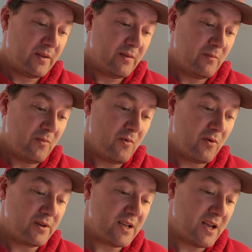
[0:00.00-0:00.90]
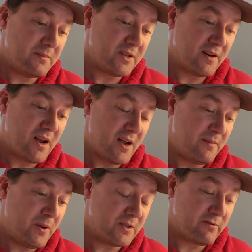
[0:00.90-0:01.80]
more times than
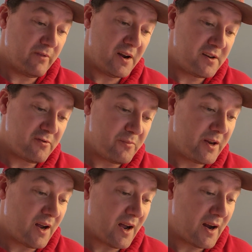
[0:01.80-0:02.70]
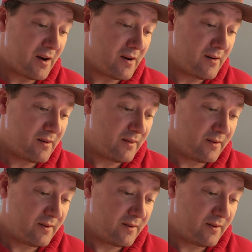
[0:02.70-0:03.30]
not, Pennsylvania will be higher